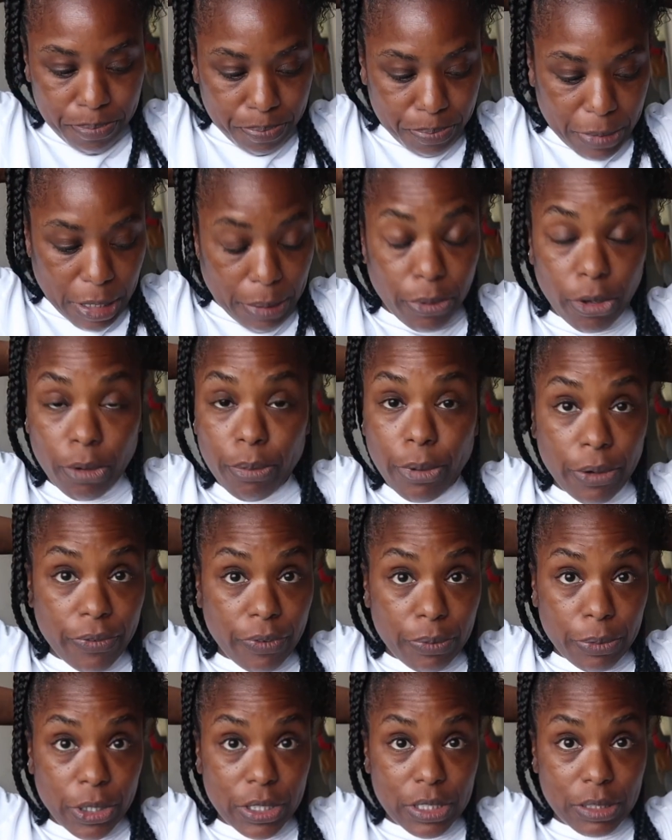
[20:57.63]
People are broke
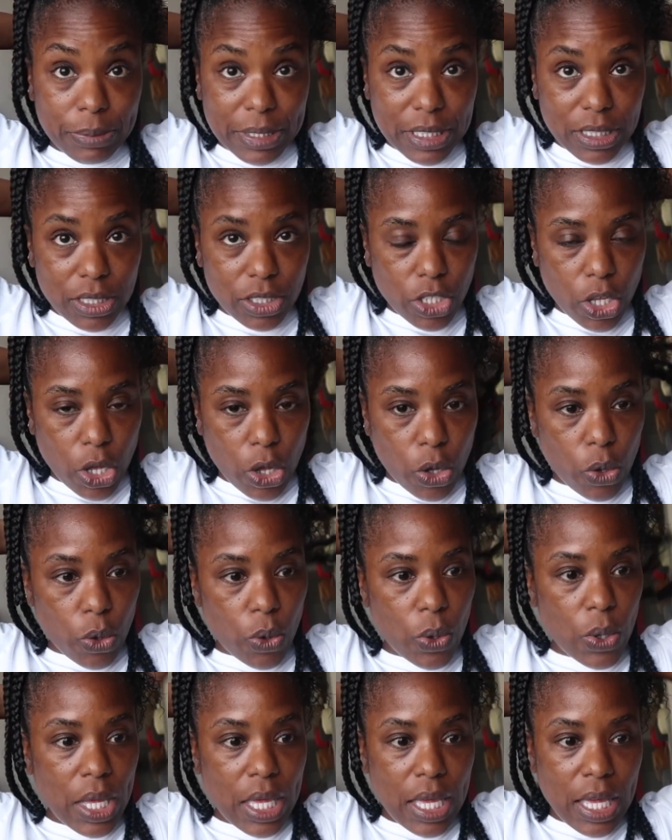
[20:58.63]
from Christmas,
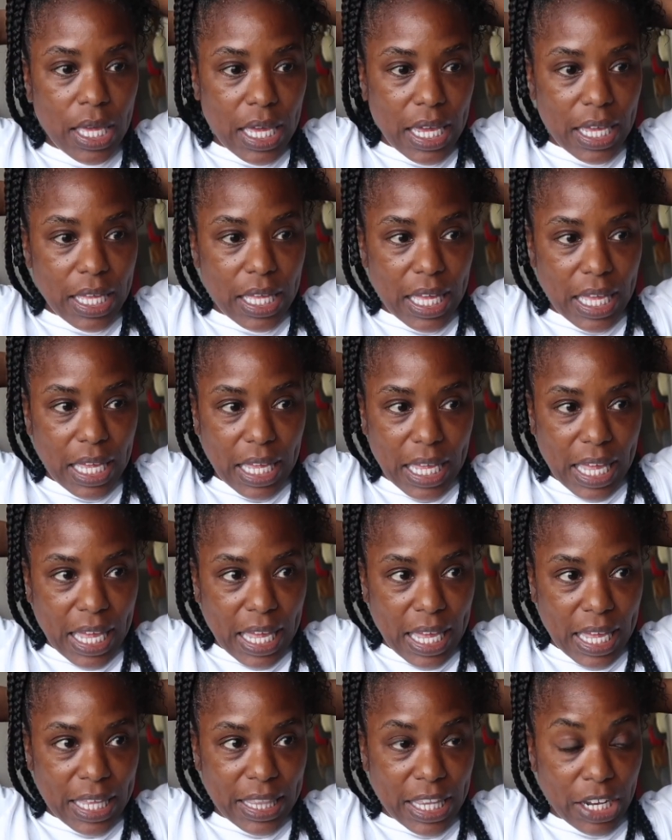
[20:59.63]
so,
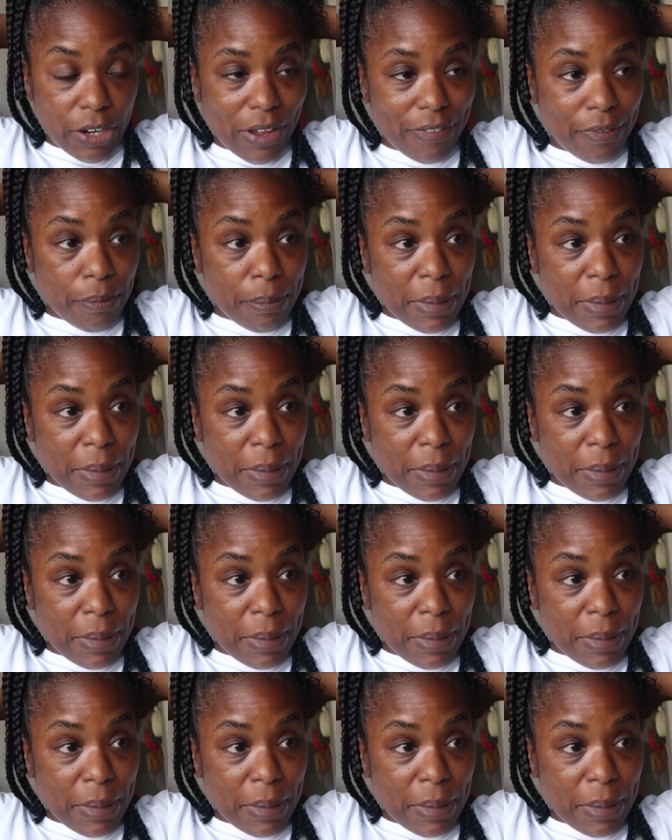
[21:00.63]
and they don't have the